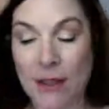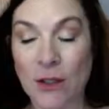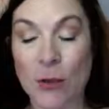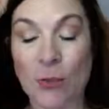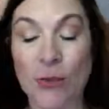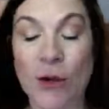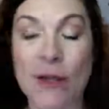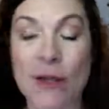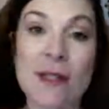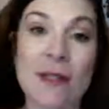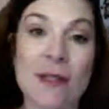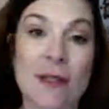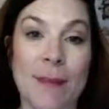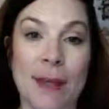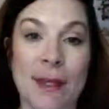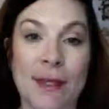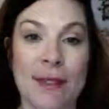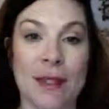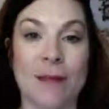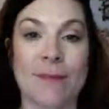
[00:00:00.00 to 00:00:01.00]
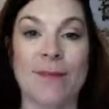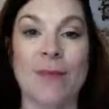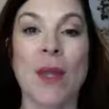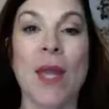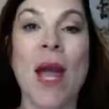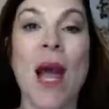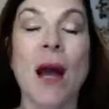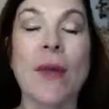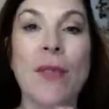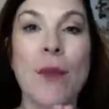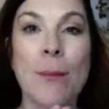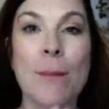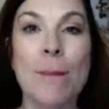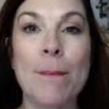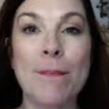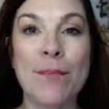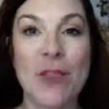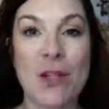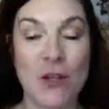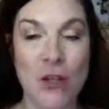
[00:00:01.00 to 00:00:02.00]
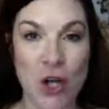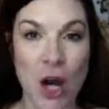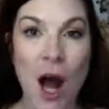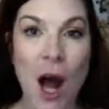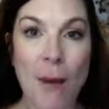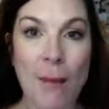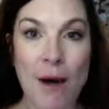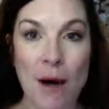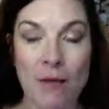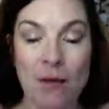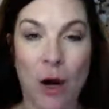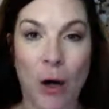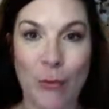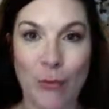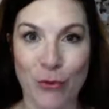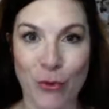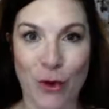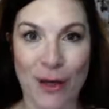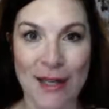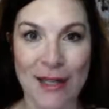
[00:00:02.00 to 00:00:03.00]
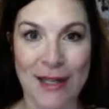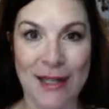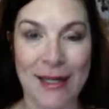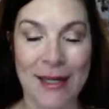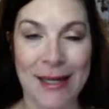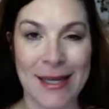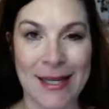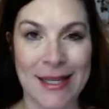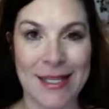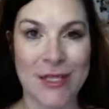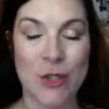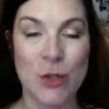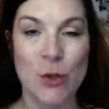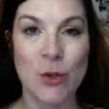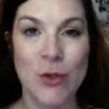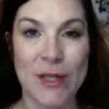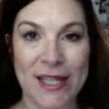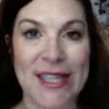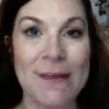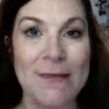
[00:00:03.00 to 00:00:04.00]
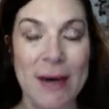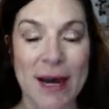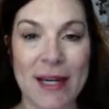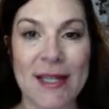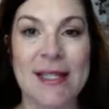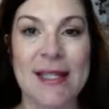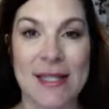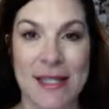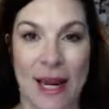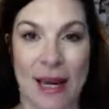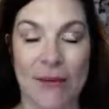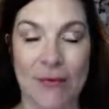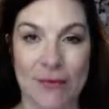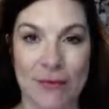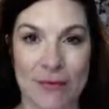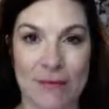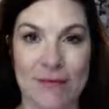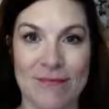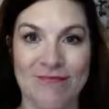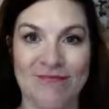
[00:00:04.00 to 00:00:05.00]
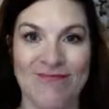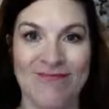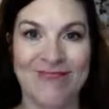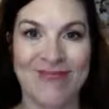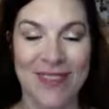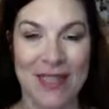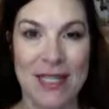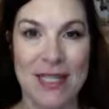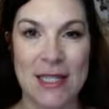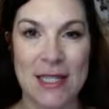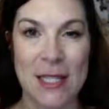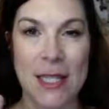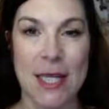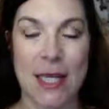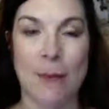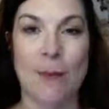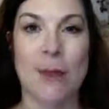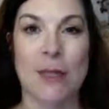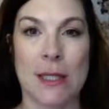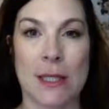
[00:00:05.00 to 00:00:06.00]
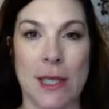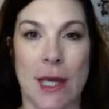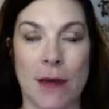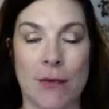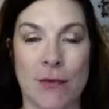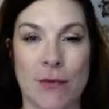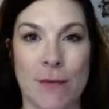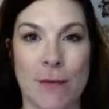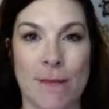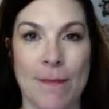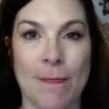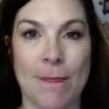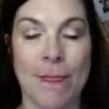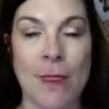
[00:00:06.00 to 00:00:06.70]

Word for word: your brain is amazing. The, the job of our brain is to keep us safe, is to keep us safe.